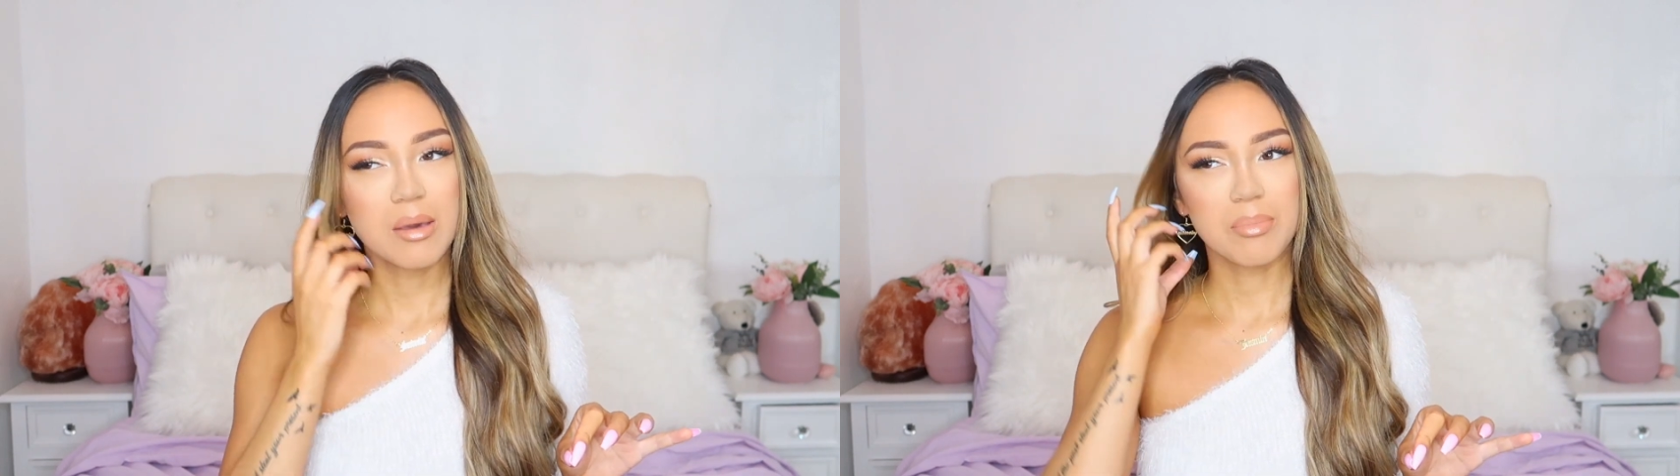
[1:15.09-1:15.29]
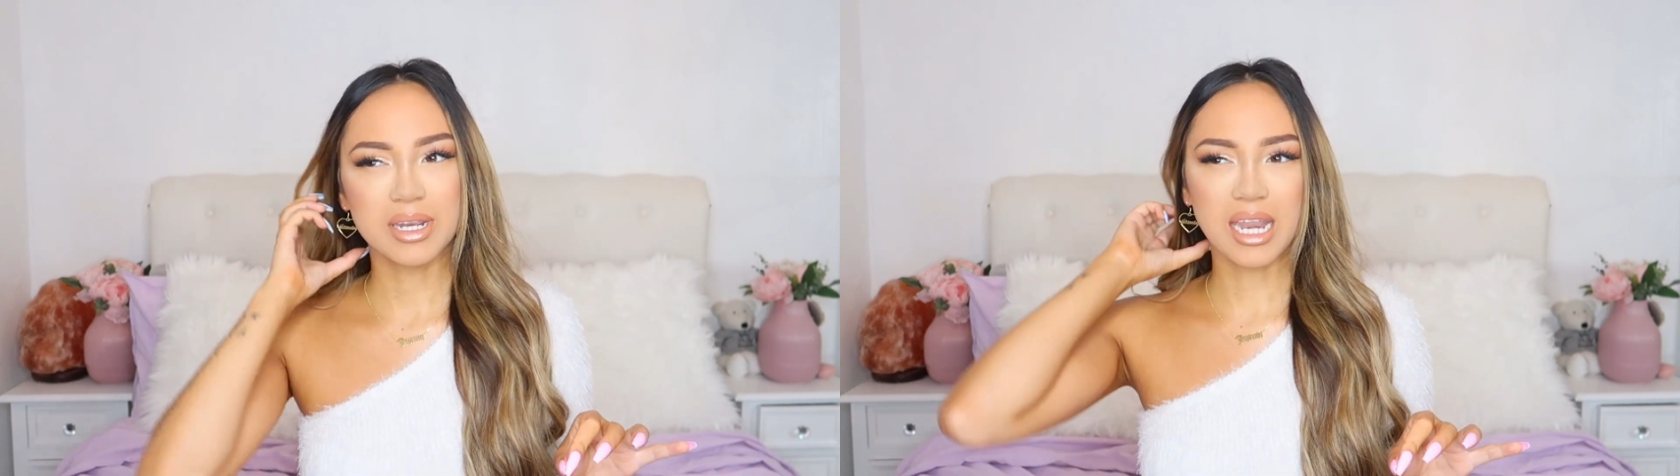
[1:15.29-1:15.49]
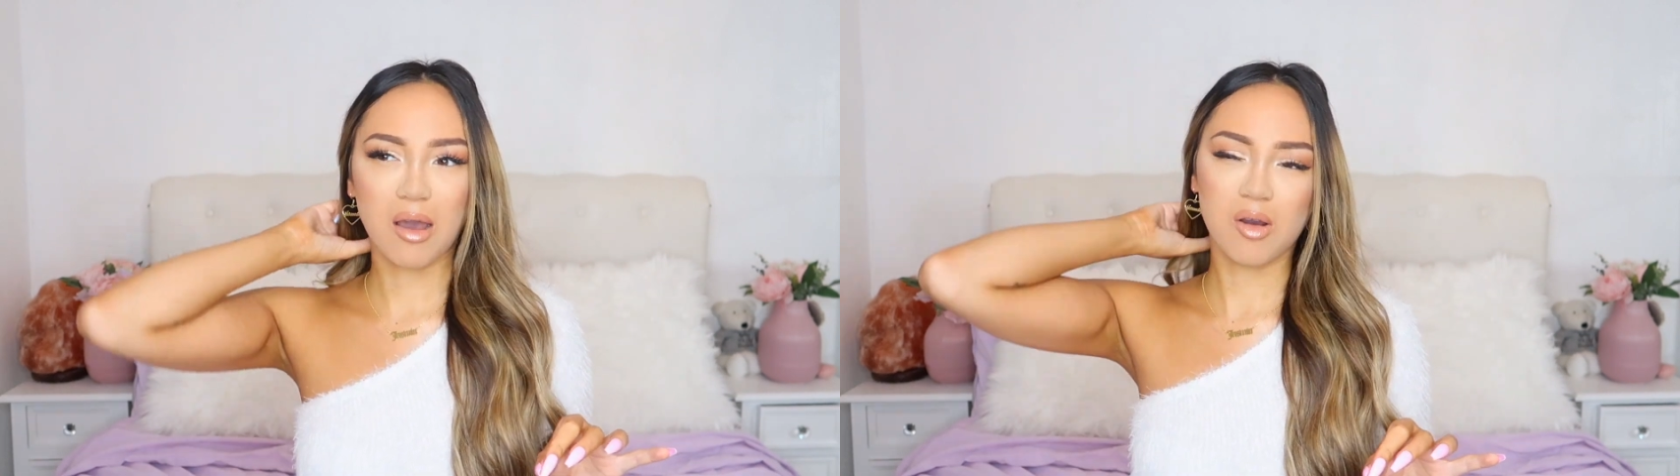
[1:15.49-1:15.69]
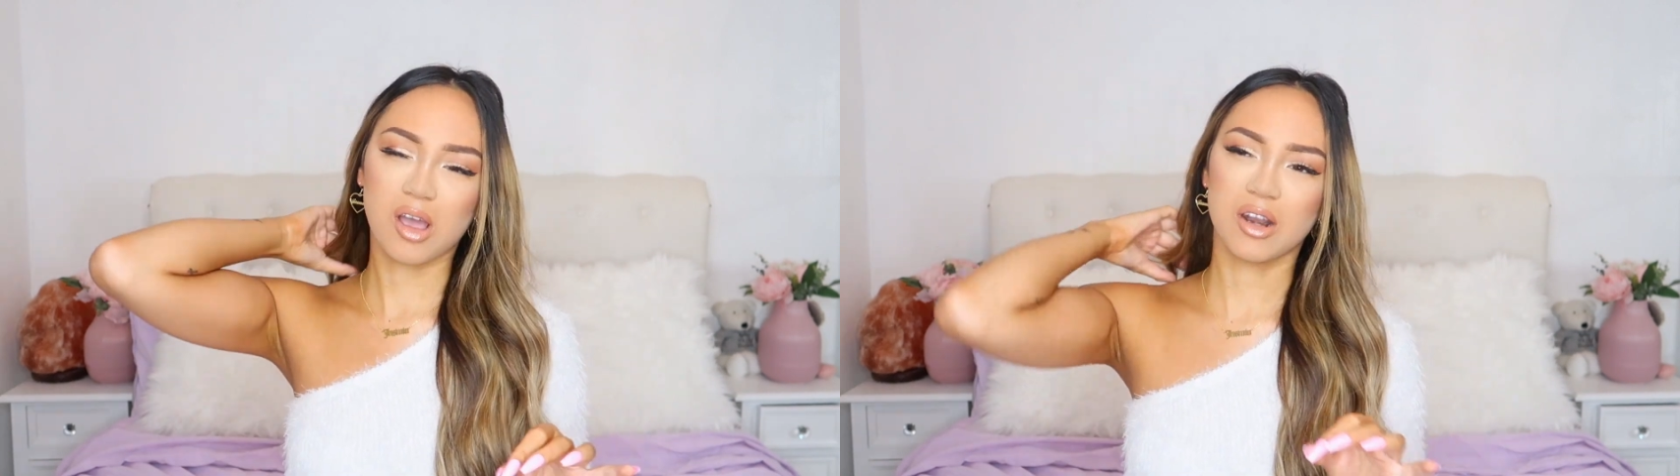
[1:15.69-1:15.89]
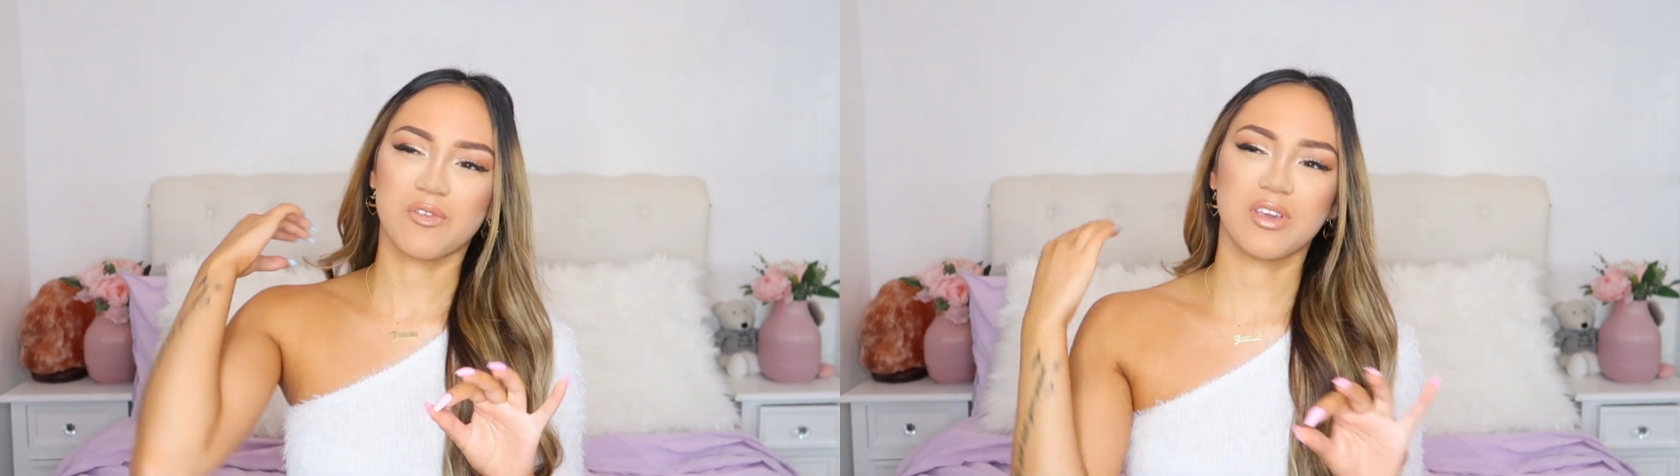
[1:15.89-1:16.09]
but now
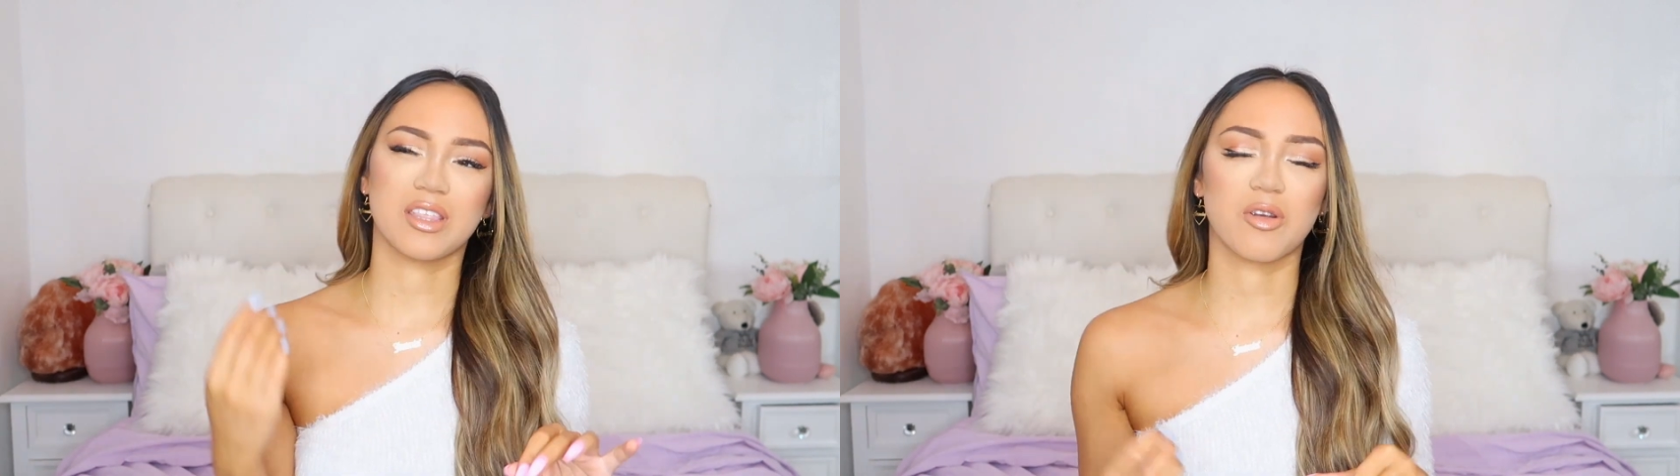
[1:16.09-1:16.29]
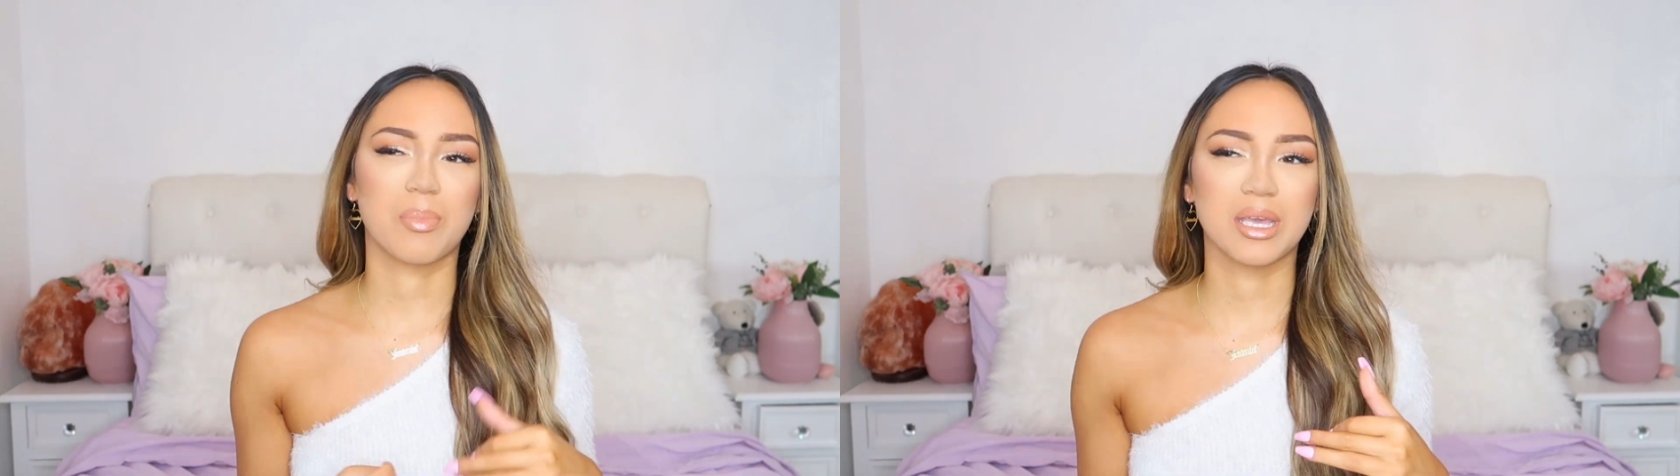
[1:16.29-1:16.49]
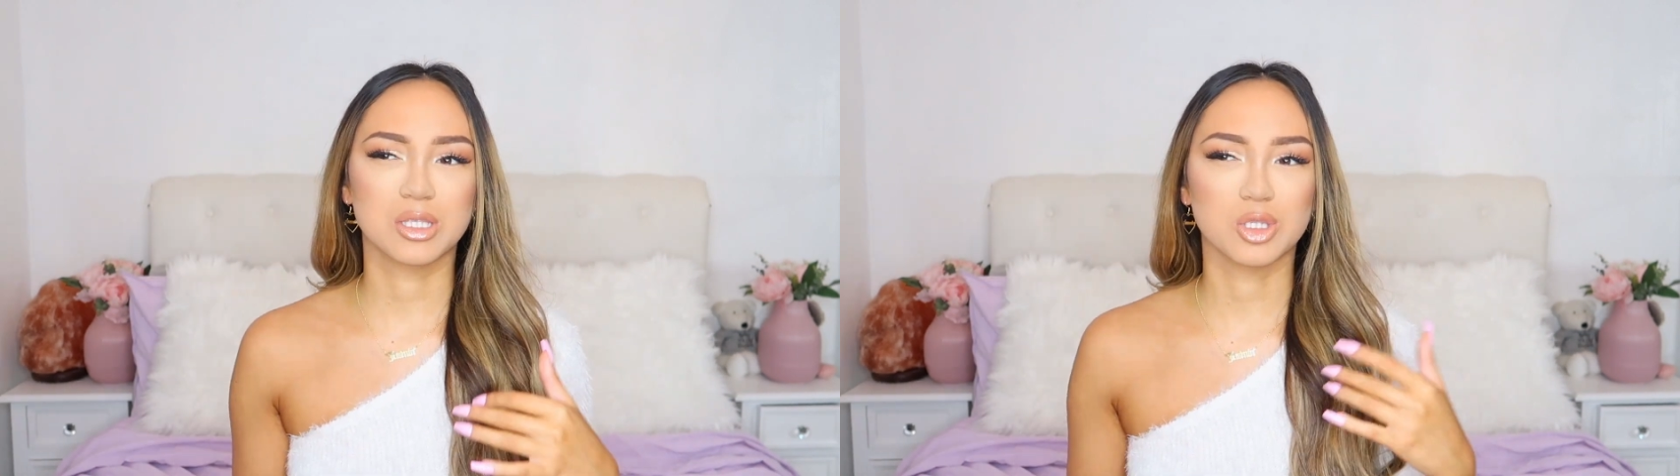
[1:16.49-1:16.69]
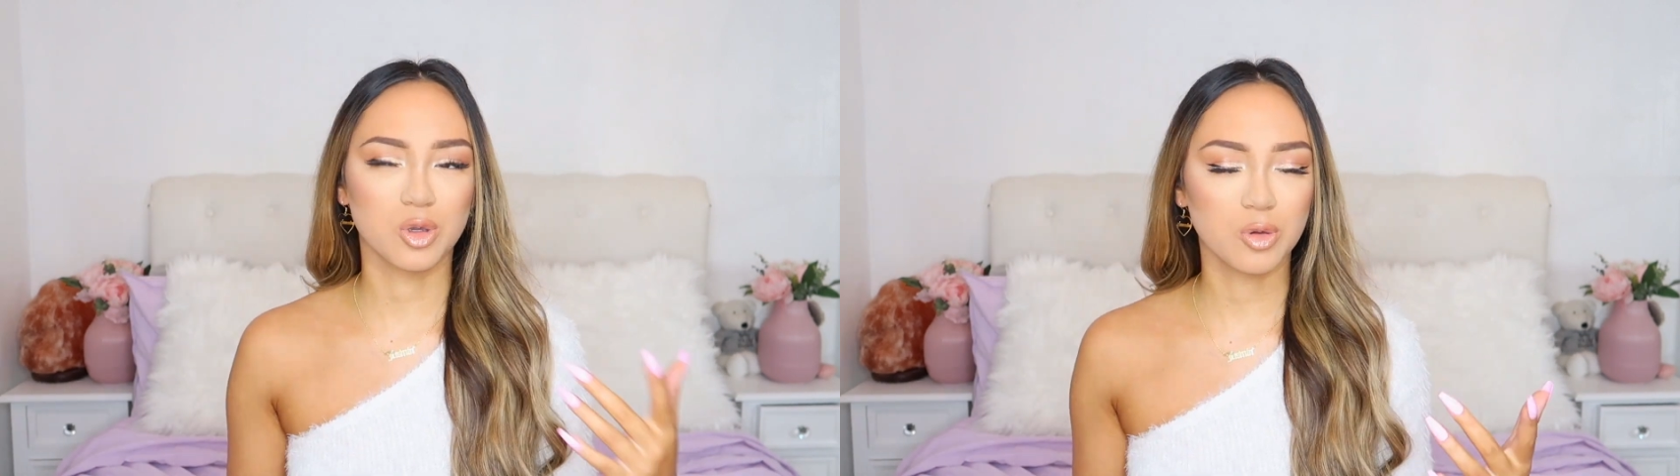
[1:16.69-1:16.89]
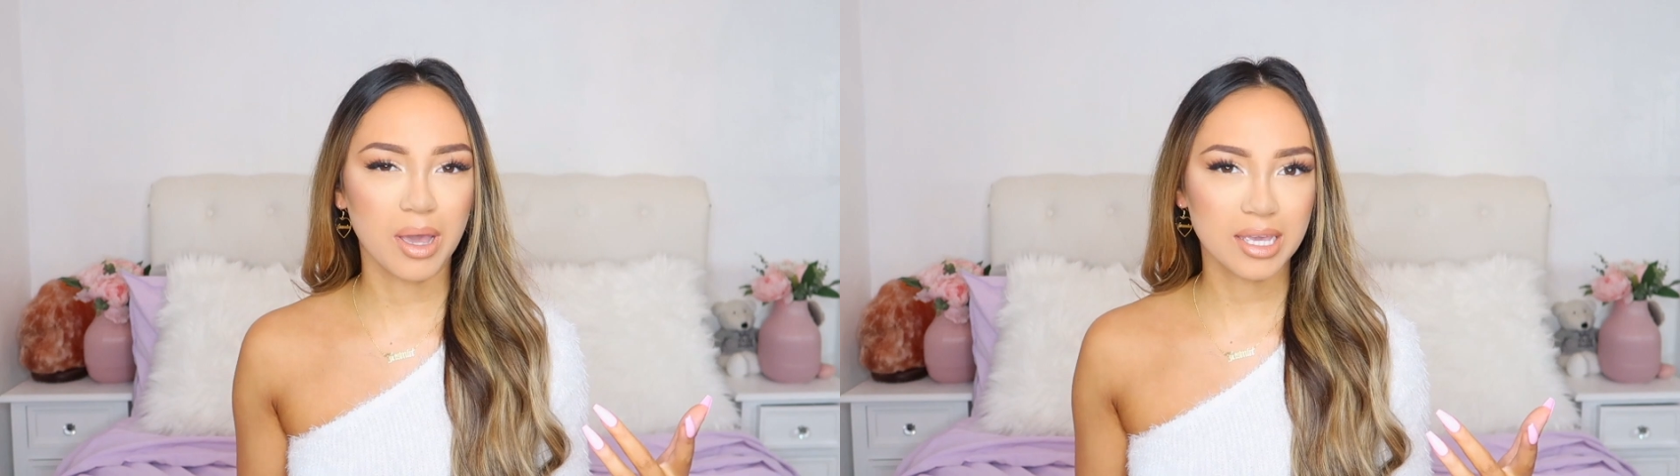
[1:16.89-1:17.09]
I kind of think they're a bit
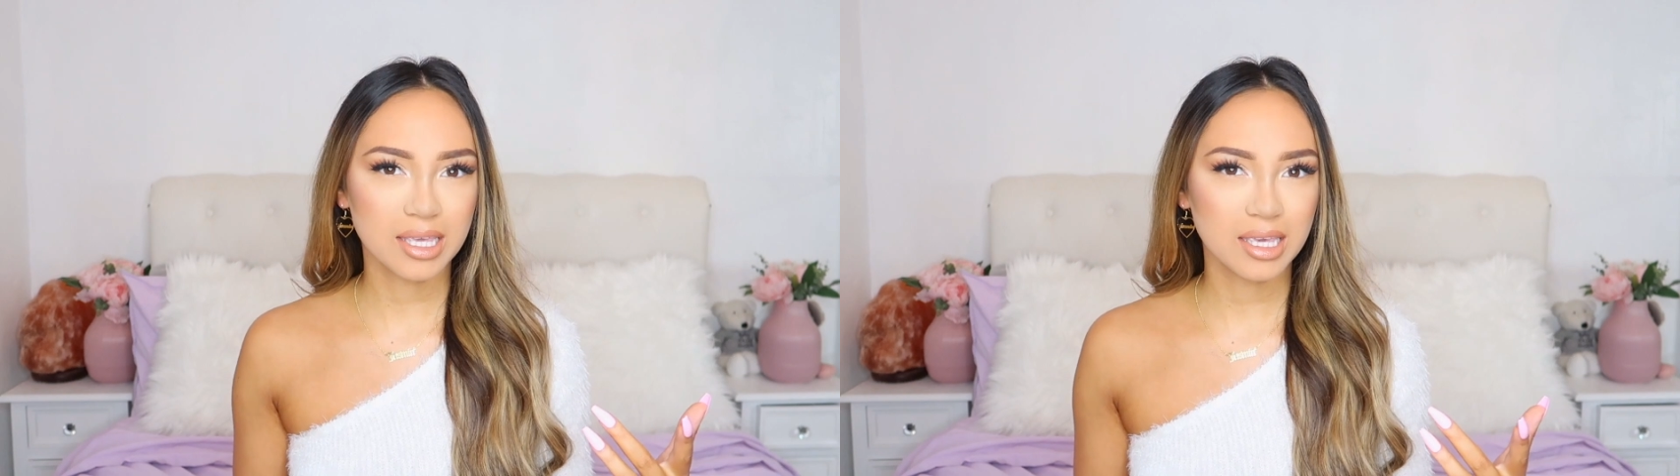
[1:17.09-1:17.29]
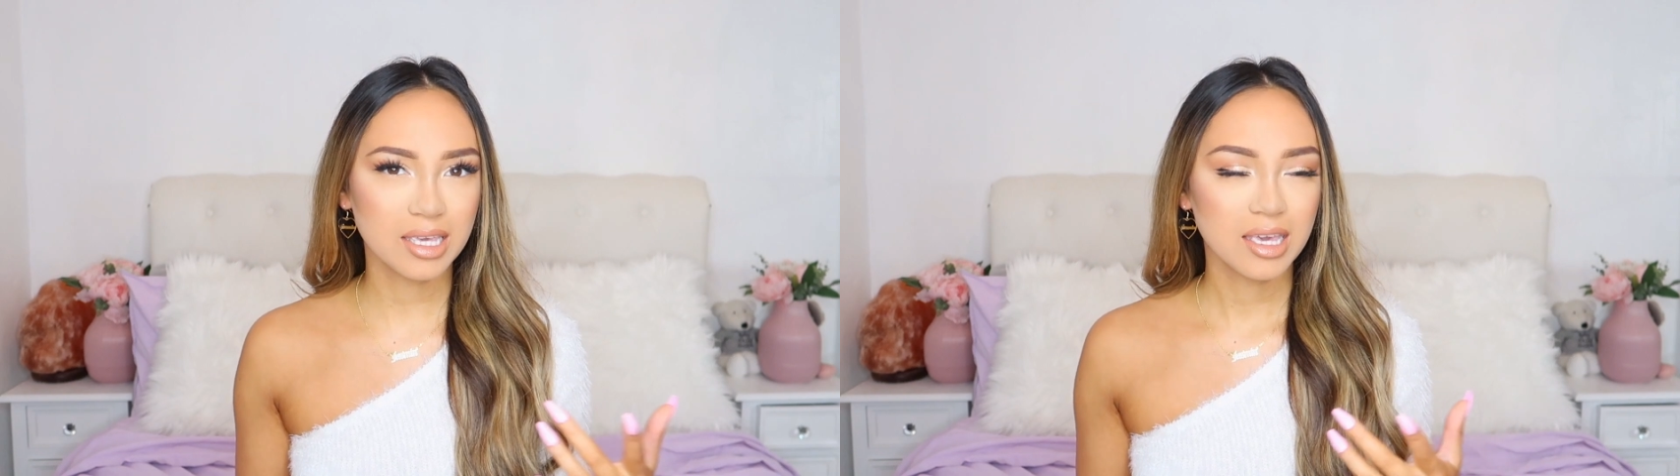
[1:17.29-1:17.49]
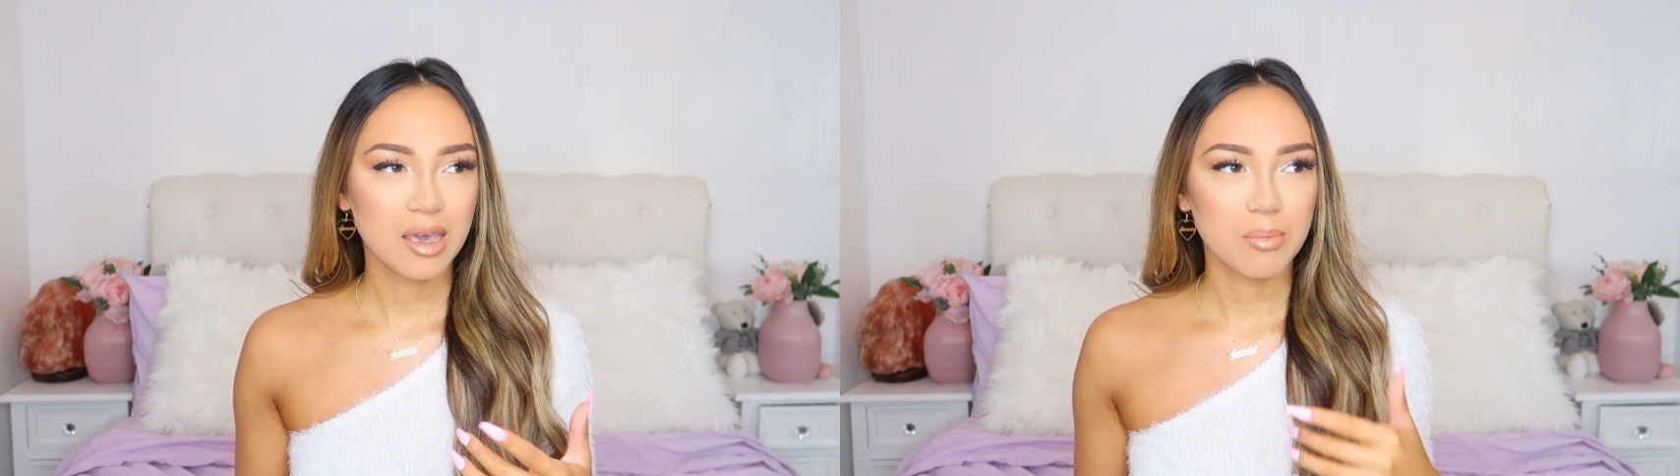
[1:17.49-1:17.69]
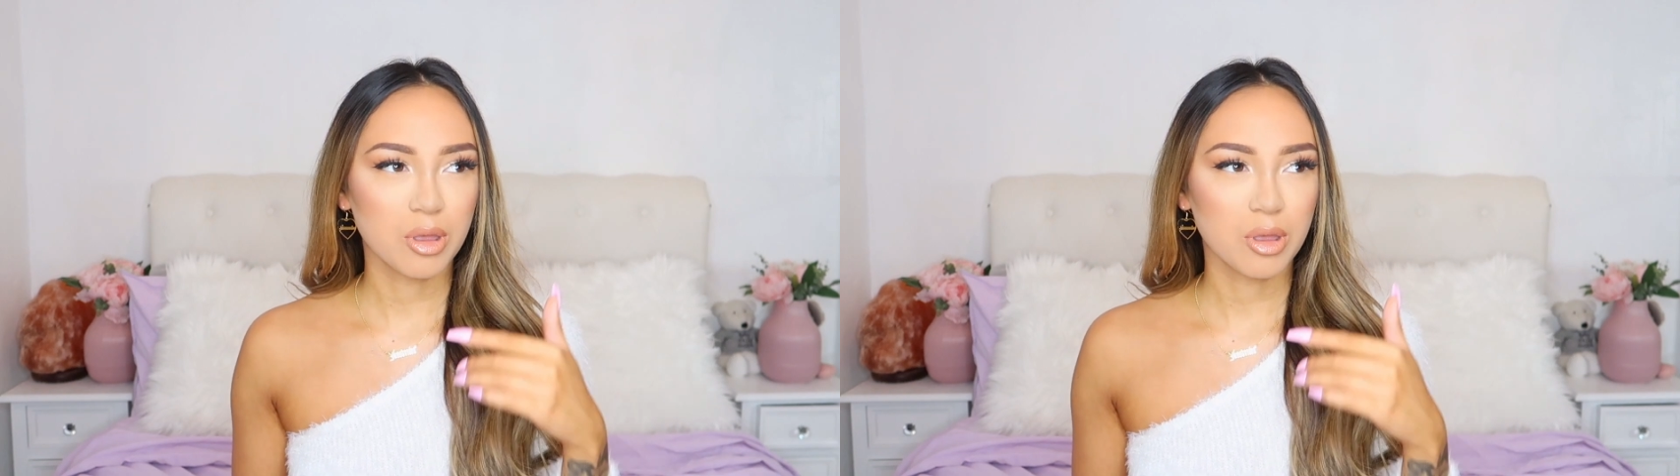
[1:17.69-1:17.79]
too baggy.